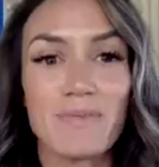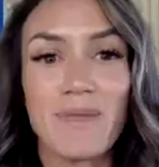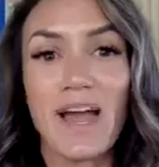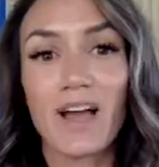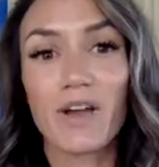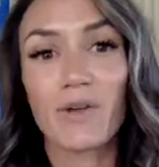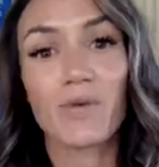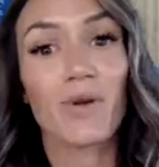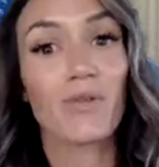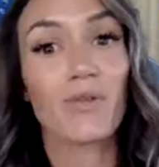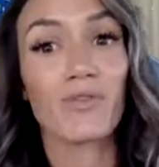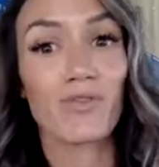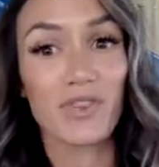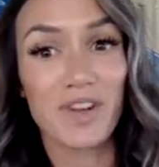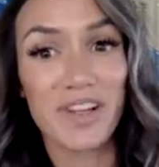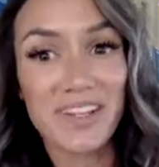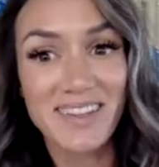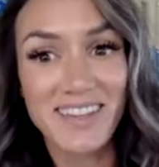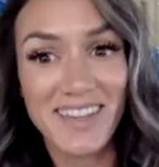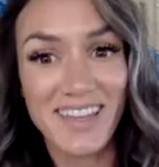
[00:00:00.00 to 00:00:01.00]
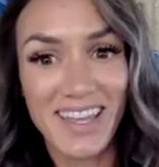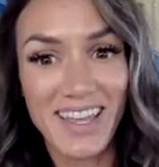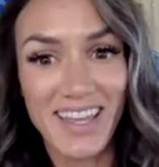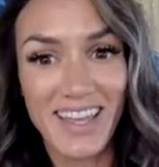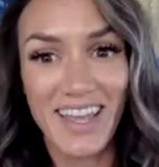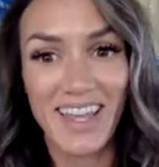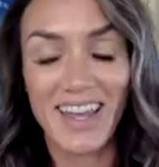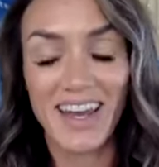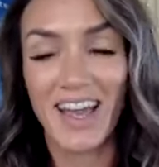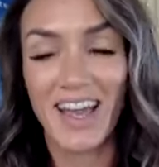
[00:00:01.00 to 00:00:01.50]
macro
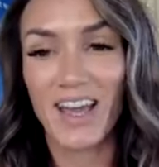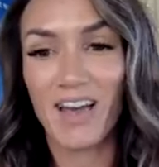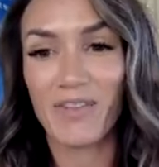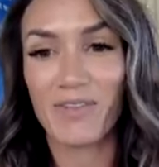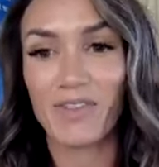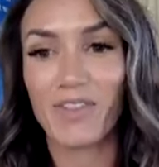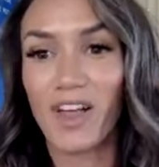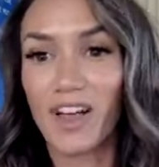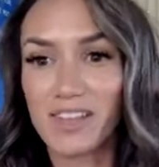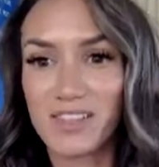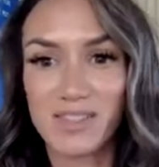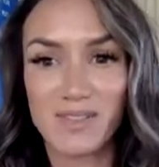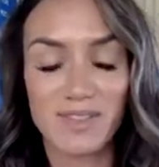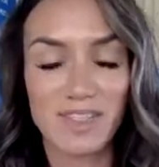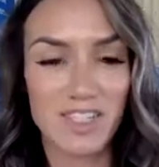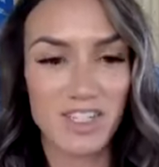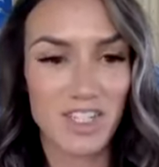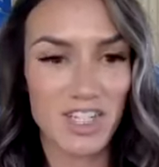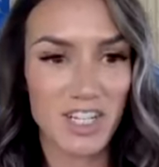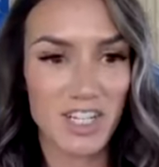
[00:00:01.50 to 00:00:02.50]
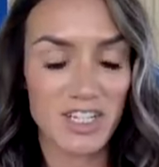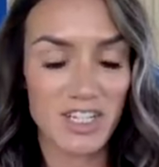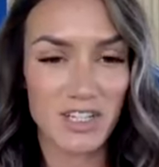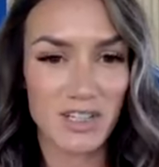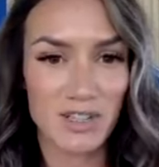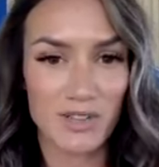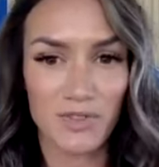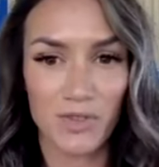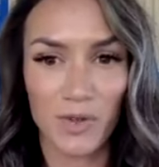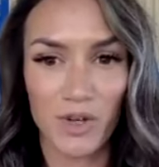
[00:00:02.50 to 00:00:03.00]
friendly. And I have lots of
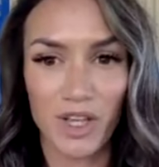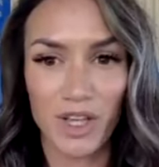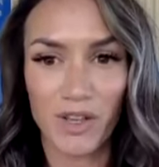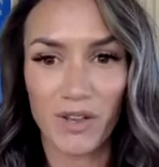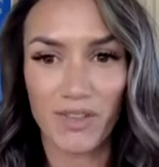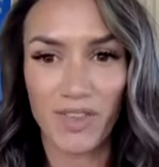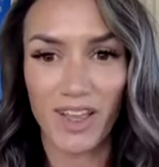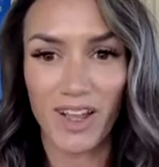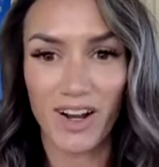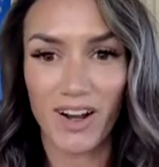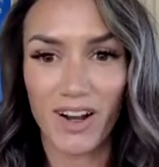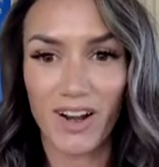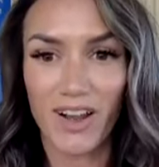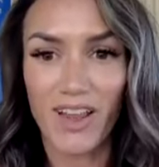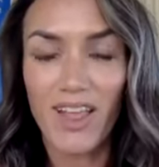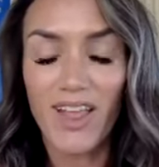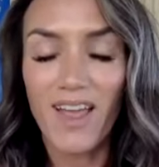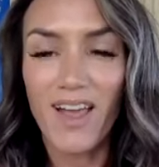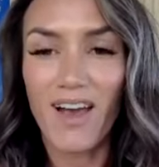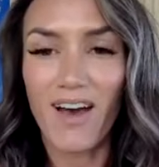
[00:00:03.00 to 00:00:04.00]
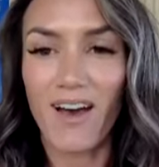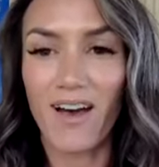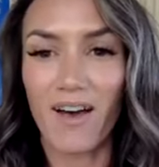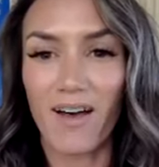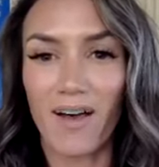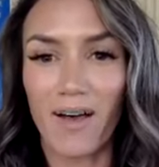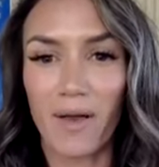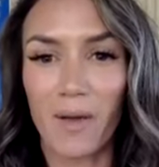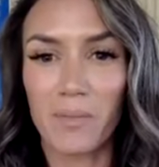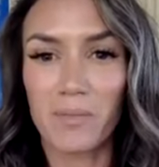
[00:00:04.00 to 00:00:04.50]
suggestions for you there.
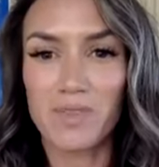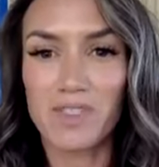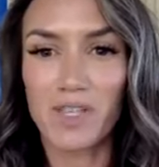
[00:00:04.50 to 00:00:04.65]
I